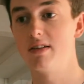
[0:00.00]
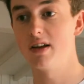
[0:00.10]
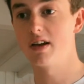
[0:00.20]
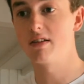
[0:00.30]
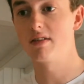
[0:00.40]

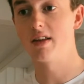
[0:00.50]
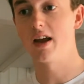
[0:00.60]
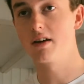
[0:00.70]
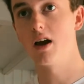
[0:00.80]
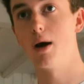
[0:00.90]
instincts
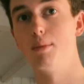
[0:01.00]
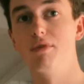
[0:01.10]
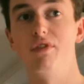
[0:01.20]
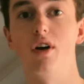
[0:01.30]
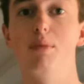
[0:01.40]
that
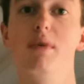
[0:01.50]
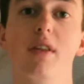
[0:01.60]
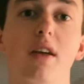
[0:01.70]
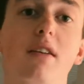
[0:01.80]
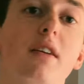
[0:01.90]
come from
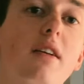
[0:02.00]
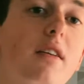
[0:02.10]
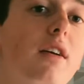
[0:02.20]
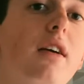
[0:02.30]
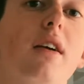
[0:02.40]
the